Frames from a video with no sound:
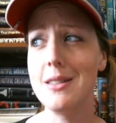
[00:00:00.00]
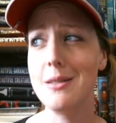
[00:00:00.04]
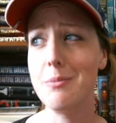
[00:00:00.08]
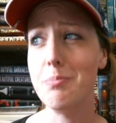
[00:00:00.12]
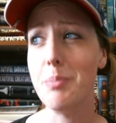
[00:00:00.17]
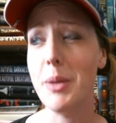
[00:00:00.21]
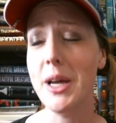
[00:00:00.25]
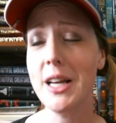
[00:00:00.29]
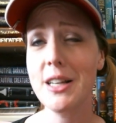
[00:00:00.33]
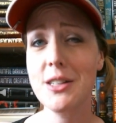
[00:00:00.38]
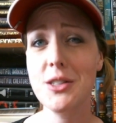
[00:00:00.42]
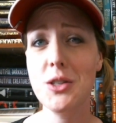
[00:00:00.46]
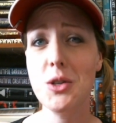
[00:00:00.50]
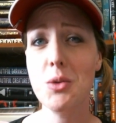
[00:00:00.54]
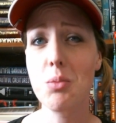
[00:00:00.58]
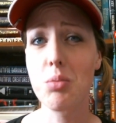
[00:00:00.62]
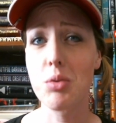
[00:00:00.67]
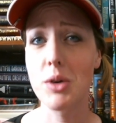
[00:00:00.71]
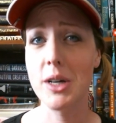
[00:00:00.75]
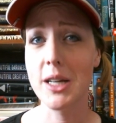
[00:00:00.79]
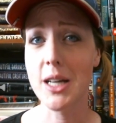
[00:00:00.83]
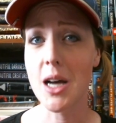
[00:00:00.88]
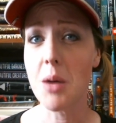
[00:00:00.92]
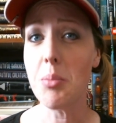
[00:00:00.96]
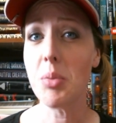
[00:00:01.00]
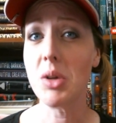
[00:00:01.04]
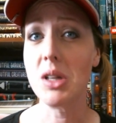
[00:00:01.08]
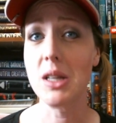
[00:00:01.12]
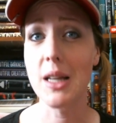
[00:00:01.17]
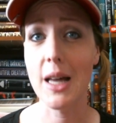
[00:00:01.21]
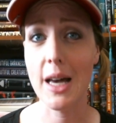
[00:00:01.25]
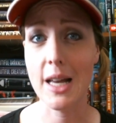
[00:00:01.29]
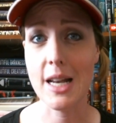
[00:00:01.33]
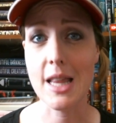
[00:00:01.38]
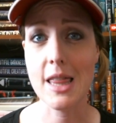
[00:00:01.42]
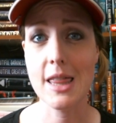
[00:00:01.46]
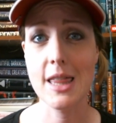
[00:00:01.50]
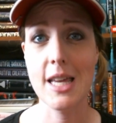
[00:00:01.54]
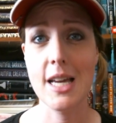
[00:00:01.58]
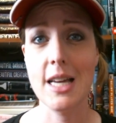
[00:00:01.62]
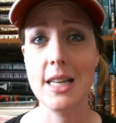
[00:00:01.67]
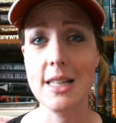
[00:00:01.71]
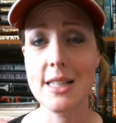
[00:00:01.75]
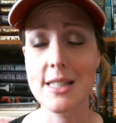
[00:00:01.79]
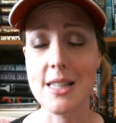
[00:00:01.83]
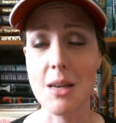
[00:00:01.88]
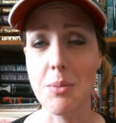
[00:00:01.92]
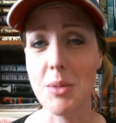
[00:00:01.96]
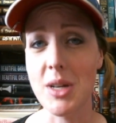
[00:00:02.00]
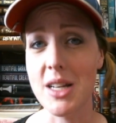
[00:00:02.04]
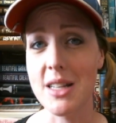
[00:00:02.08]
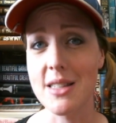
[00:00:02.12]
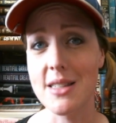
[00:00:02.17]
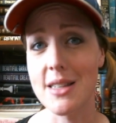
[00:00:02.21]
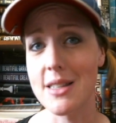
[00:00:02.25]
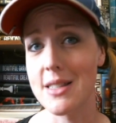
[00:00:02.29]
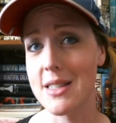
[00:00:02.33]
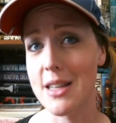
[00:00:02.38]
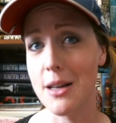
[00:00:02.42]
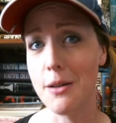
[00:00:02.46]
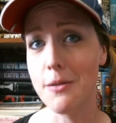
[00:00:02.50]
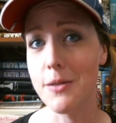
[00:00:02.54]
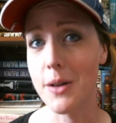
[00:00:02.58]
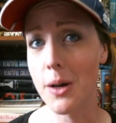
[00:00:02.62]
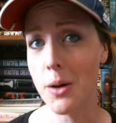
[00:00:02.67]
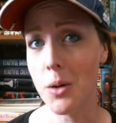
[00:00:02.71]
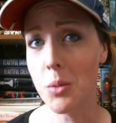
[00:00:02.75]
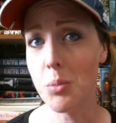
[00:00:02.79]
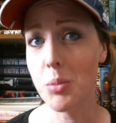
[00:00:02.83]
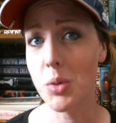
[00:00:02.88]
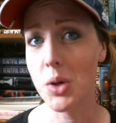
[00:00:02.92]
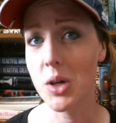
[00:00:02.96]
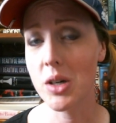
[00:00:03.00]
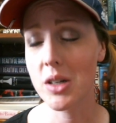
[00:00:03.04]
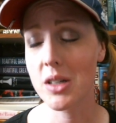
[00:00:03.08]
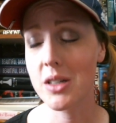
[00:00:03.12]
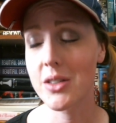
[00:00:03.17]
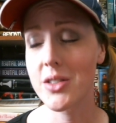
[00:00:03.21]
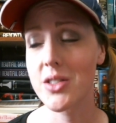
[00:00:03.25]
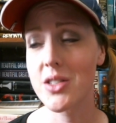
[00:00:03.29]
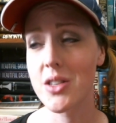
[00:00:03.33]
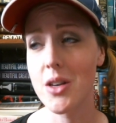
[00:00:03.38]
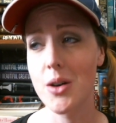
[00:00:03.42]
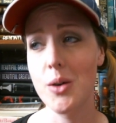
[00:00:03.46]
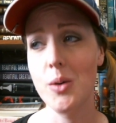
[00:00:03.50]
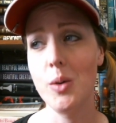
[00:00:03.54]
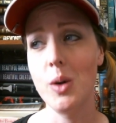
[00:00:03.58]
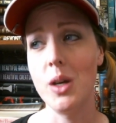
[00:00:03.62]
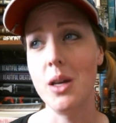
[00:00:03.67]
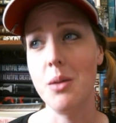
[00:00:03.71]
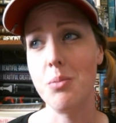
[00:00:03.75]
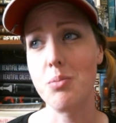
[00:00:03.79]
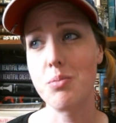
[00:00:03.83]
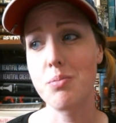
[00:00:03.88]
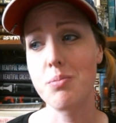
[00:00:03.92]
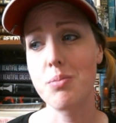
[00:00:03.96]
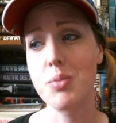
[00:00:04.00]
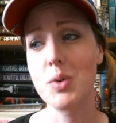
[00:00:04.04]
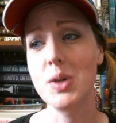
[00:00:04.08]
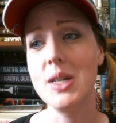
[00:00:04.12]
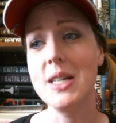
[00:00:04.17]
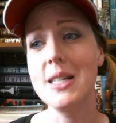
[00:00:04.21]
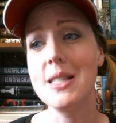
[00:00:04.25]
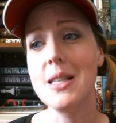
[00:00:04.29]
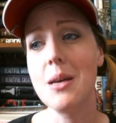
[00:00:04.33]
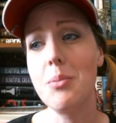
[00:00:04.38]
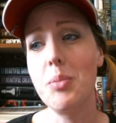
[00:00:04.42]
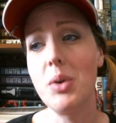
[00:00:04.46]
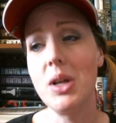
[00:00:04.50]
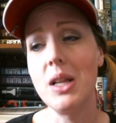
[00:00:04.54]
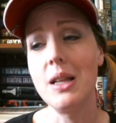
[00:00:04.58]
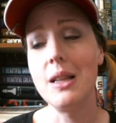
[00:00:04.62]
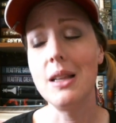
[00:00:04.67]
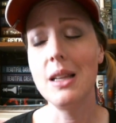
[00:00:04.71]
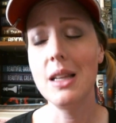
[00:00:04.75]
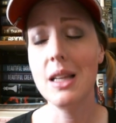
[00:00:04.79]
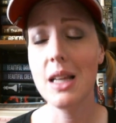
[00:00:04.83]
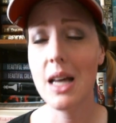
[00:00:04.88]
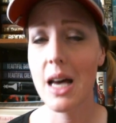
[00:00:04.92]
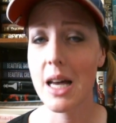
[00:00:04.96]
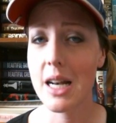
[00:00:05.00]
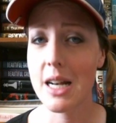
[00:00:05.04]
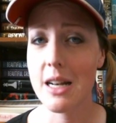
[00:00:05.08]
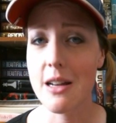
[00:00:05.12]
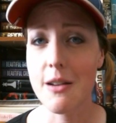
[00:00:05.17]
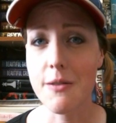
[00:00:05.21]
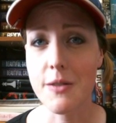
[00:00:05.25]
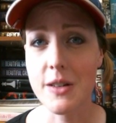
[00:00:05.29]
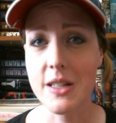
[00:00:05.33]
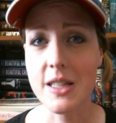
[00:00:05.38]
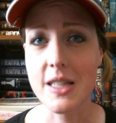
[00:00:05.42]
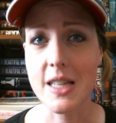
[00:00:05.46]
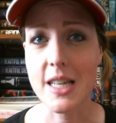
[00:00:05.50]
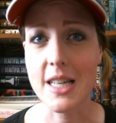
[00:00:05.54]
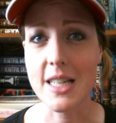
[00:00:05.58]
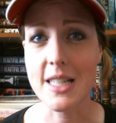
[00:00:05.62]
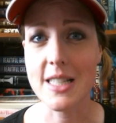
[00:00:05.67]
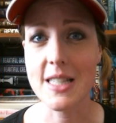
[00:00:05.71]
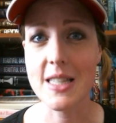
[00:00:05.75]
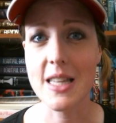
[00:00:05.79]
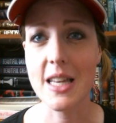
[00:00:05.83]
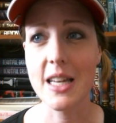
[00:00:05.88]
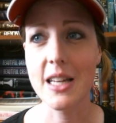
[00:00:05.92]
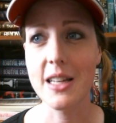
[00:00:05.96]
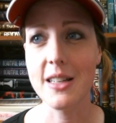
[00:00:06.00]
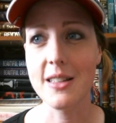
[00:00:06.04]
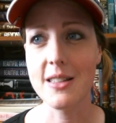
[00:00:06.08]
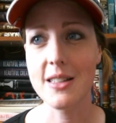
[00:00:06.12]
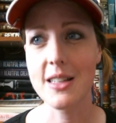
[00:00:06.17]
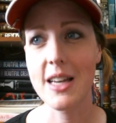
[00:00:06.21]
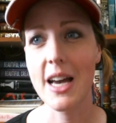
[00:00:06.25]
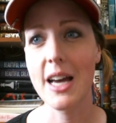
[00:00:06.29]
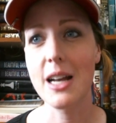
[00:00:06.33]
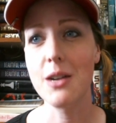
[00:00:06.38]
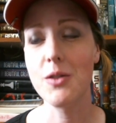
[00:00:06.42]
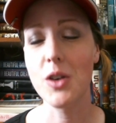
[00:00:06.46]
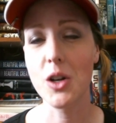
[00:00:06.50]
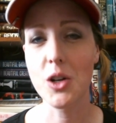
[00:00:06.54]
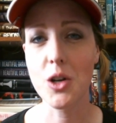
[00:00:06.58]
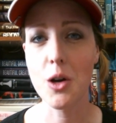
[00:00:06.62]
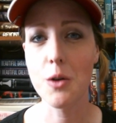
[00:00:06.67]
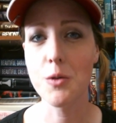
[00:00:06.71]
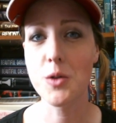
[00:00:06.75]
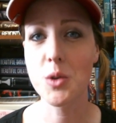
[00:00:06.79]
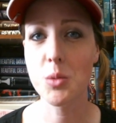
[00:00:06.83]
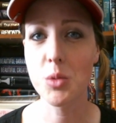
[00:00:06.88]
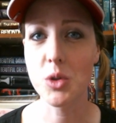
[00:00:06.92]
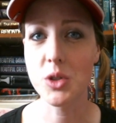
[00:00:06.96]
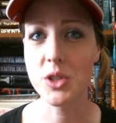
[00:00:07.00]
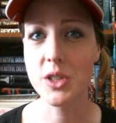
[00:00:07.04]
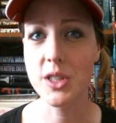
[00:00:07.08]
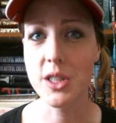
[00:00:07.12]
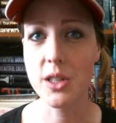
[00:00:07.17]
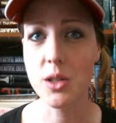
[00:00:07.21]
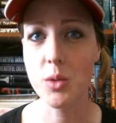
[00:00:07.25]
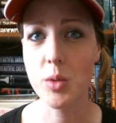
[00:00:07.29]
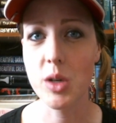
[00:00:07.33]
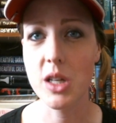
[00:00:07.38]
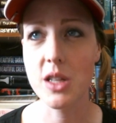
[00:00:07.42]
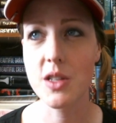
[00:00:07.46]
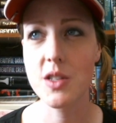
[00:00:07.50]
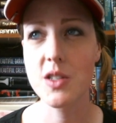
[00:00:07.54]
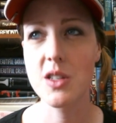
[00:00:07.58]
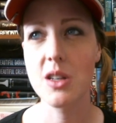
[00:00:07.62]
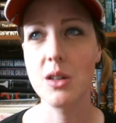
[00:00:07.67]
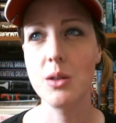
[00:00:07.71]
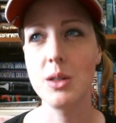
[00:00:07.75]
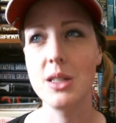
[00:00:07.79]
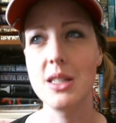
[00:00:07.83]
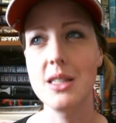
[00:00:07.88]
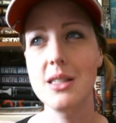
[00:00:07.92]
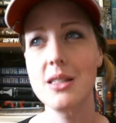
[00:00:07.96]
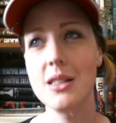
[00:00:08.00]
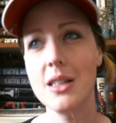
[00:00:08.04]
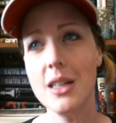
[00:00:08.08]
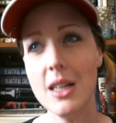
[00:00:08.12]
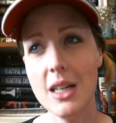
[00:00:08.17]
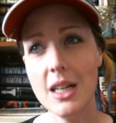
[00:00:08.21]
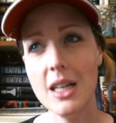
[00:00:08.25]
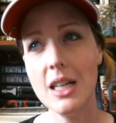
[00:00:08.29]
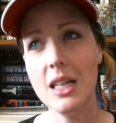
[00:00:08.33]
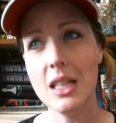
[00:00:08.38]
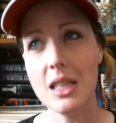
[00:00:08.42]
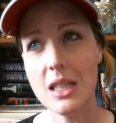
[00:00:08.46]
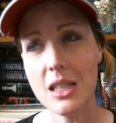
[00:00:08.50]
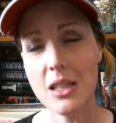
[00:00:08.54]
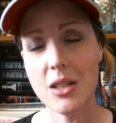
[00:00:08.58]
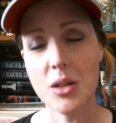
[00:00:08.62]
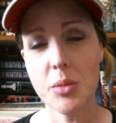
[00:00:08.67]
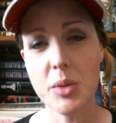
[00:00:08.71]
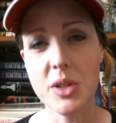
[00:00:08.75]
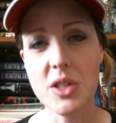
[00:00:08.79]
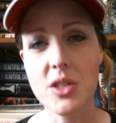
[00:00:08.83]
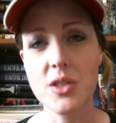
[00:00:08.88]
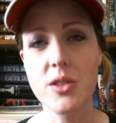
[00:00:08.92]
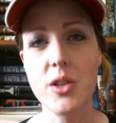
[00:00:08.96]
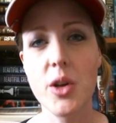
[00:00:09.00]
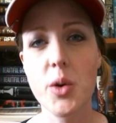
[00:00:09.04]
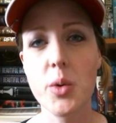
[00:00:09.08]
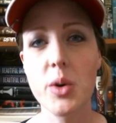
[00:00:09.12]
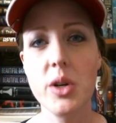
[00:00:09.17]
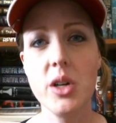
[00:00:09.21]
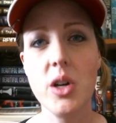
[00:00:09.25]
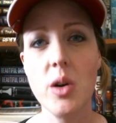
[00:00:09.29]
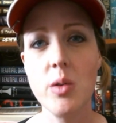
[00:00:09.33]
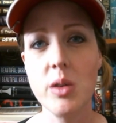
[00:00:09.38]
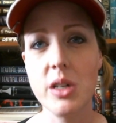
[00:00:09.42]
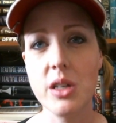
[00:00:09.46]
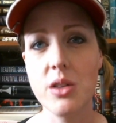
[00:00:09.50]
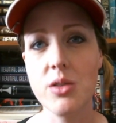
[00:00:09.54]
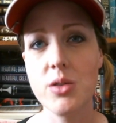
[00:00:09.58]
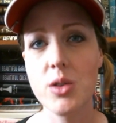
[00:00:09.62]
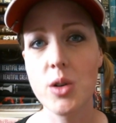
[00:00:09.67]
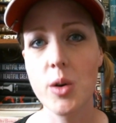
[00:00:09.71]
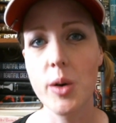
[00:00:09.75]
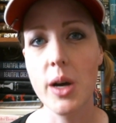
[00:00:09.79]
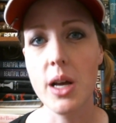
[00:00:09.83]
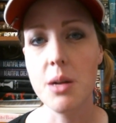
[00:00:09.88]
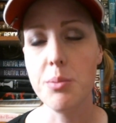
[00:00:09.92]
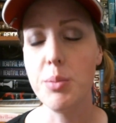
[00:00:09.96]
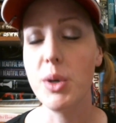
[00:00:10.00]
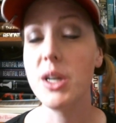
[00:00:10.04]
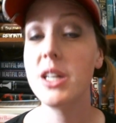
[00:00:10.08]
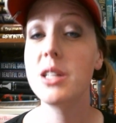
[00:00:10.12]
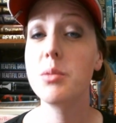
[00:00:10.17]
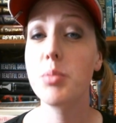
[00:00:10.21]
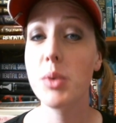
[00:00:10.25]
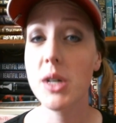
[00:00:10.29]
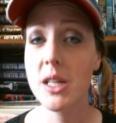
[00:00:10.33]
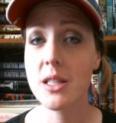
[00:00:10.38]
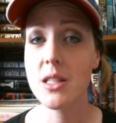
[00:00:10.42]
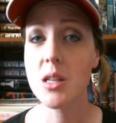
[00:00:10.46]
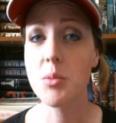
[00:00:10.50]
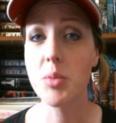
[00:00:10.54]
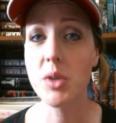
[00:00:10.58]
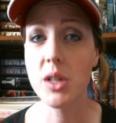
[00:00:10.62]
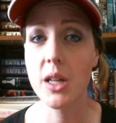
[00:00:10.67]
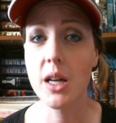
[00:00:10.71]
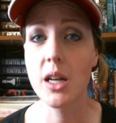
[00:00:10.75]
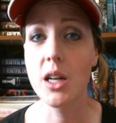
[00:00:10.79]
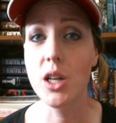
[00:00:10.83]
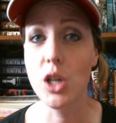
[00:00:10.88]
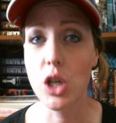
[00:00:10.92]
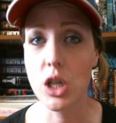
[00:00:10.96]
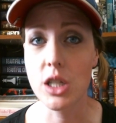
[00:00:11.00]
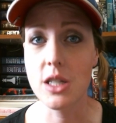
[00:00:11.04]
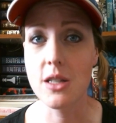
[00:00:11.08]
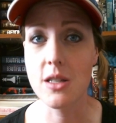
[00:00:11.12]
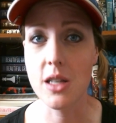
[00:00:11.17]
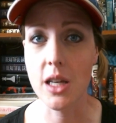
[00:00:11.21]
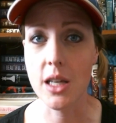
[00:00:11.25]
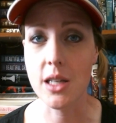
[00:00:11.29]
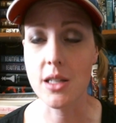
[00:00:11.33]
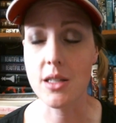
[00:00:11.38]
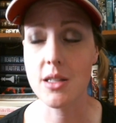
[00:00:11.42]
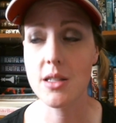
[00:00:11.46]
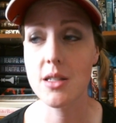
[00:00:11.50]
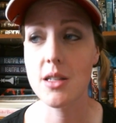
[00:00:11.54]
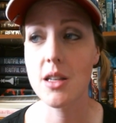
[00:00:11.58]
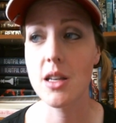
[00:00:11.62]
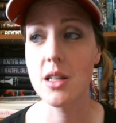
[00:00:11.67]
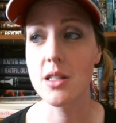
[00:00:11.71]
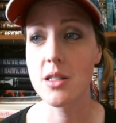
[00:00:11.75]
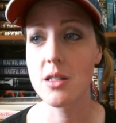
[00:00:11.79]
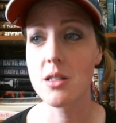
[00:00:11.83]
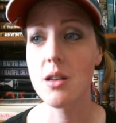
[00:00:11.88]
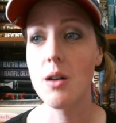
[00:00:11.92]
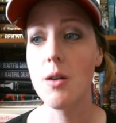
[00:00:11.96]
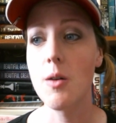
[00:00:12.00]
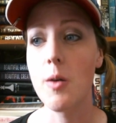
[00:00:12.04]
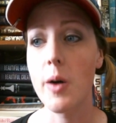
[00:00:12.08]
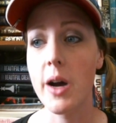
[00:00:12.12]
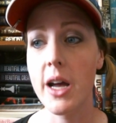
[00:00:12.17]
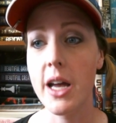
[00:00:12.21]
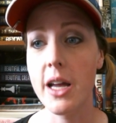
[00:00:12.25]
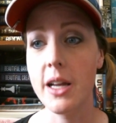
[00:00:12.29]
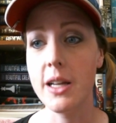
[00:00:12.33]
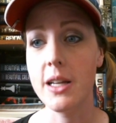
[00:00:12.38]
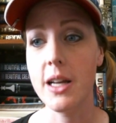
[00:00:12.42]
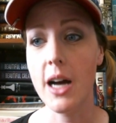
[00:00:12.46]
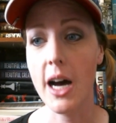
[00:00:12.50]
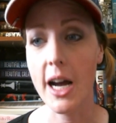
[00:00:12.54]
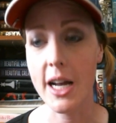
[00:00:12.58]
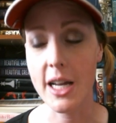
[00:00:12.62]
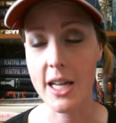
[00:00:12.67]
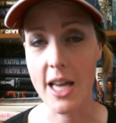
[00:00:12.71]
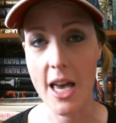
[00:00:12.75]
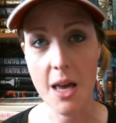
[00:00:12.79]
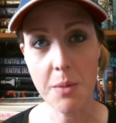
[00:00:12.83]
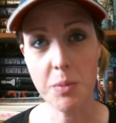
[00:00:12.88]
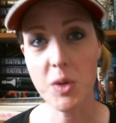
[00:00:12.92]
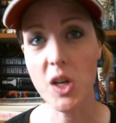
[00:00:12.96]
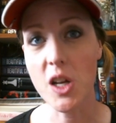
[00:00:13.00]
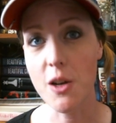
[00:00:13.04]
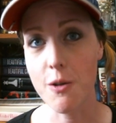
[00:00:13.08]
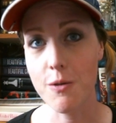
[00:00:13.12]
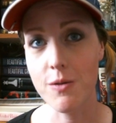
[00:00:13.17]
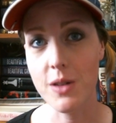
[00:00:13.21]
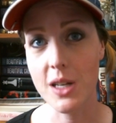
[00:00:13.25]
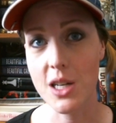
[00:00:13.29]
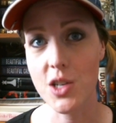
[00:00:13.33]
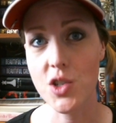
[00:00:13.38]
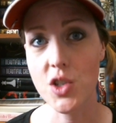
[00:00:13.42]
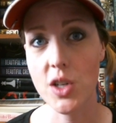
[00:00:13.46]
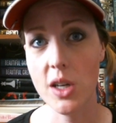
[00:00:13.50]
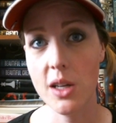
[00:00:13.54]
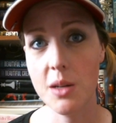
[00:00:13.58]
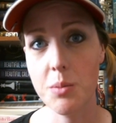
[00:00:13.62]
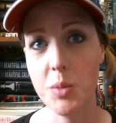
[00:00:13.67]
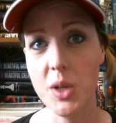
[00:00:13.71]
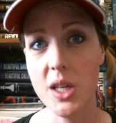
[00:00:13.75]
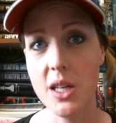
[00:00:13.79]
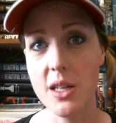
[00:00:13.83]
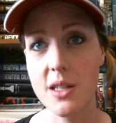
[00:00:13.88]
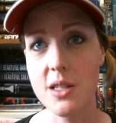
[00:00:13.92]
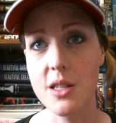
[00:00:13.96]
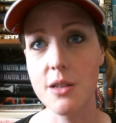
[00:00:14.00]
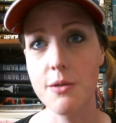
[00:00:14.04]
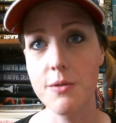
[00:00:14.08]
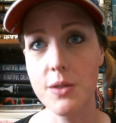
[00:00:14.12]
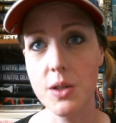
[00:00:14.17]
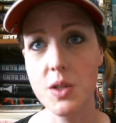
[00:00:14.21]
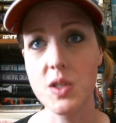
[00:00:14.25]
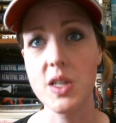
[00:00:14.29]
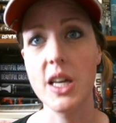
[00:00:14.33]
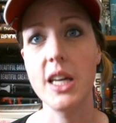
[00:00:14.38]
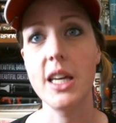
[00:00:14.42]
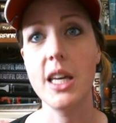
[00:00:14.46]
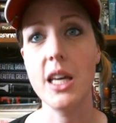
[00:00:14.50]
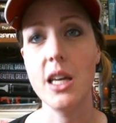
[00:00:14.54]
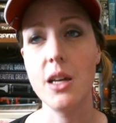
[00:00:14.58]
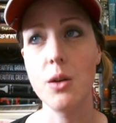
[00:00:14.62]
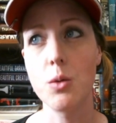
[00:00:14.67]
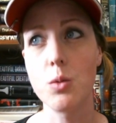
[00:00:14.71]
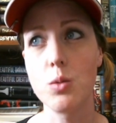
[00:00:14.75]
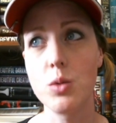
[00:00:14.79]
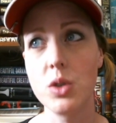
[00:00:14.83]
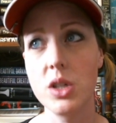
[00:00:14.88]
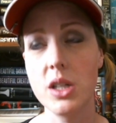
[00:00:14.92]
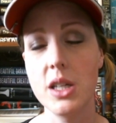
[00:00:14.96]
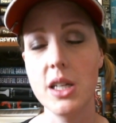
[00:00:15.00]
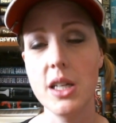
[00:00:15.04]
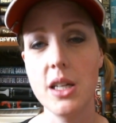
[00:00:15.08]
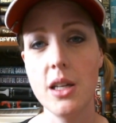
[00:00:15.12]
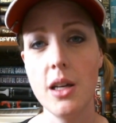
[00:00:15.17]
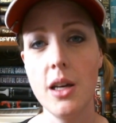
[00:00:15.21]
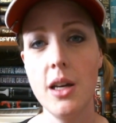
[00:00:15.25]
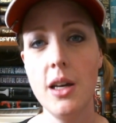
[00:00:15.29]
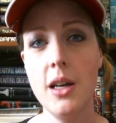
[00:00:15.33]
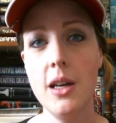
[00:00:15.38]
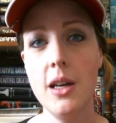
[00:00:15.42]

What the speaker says: makes you bring up a lot of things. I mean, it's a self-help book, so it brings up a lot of different things that it's kind of uncomfortable to deal with, so it's a little bit slower going through it, but it brings up a lot of good things. And so I am going to finish it because it feels like it really